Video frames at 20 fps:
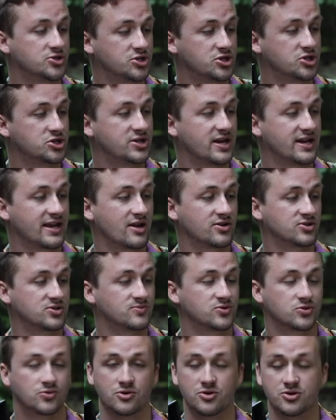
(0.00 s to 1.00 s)
so you just take out
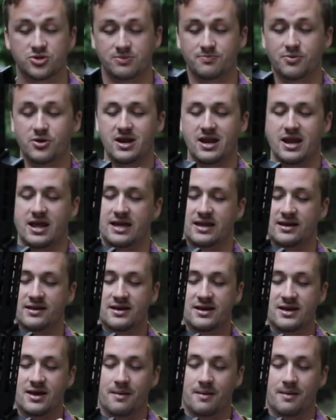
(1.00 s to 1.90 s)
some screws and put it in.